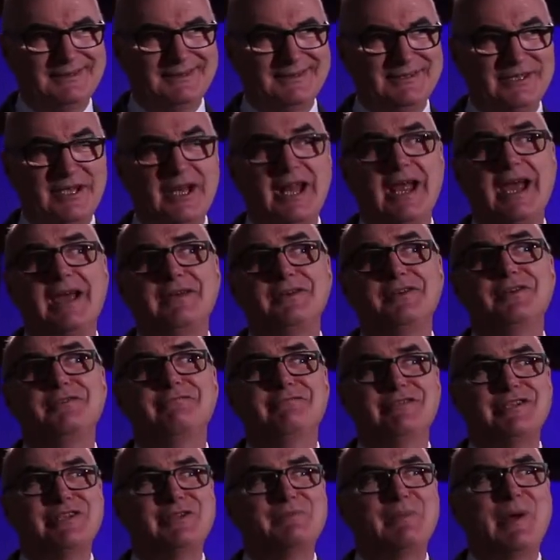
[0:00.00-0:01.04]
I don't know how you
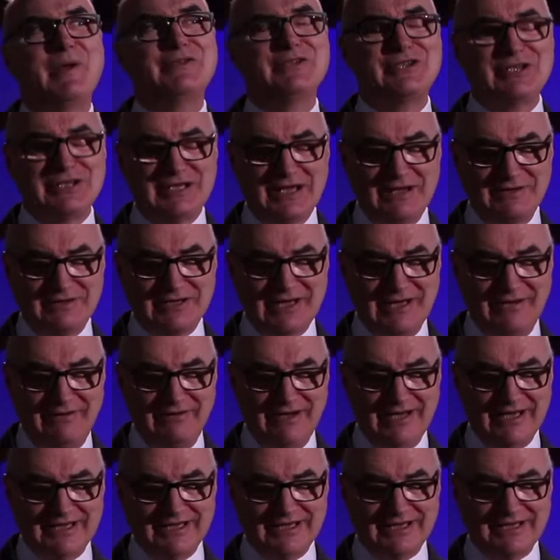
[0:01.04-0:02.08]
respond to those
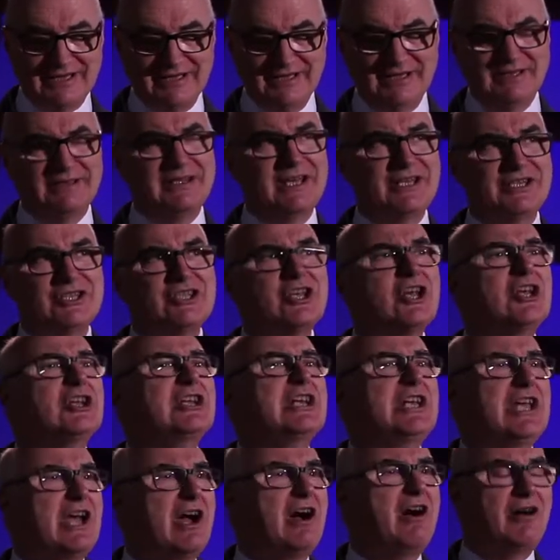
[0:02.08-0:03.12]
lyrics. They
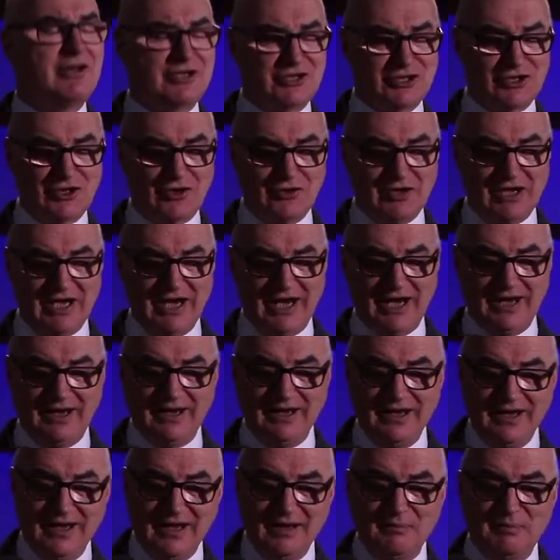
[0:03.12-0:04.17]
certainly are shocking,
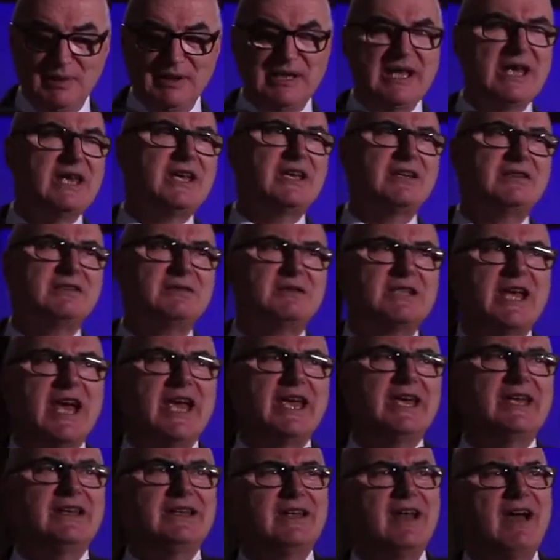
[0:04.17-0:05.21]
but they
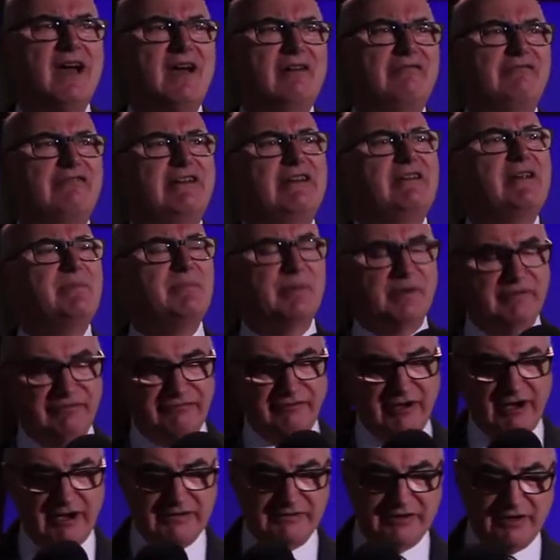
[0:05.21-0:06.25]
contain a very
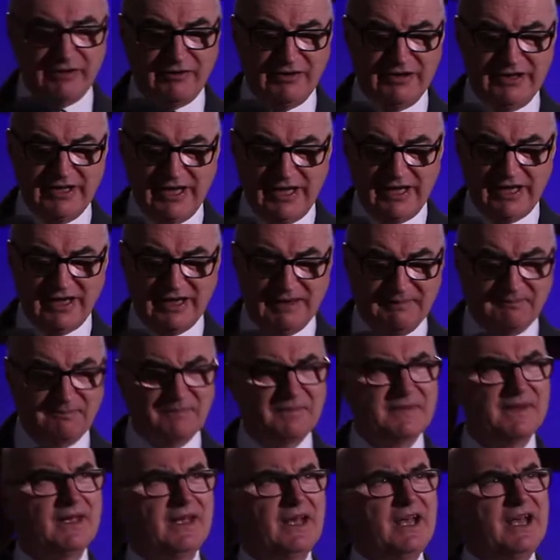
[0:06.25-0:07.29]
profound idea.
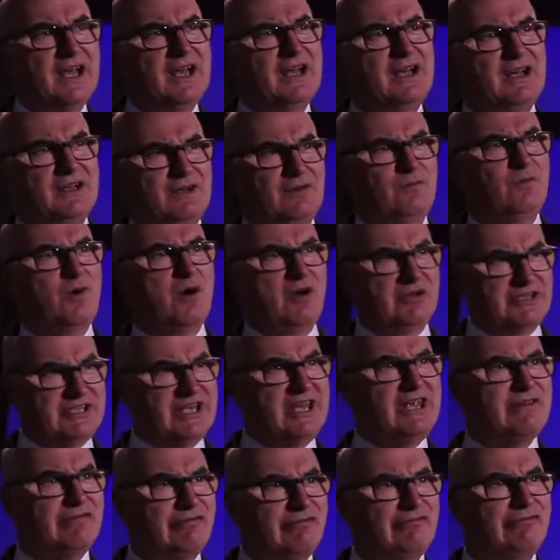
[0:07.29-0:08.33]
What
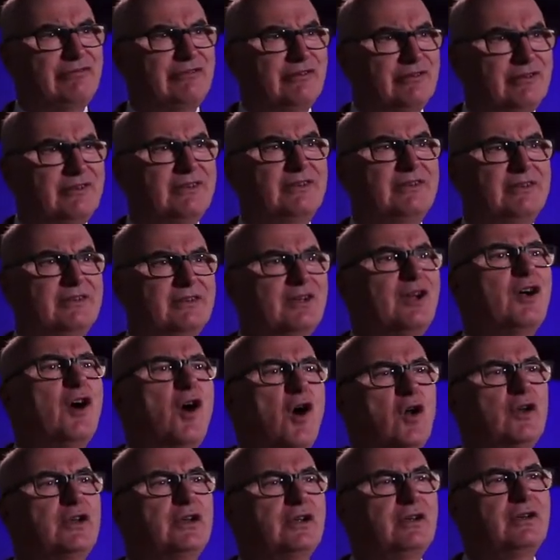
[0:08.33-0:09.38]
if
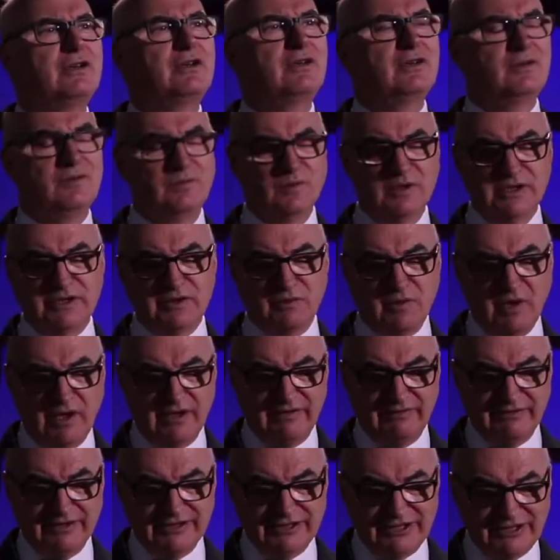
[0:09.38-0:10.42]
God was one
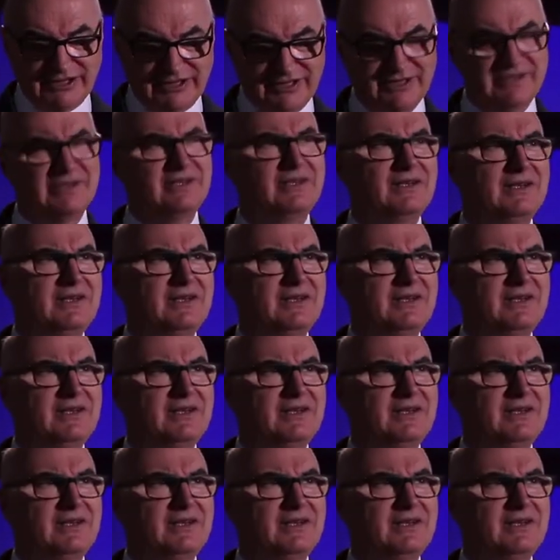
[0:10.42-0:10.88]
of us?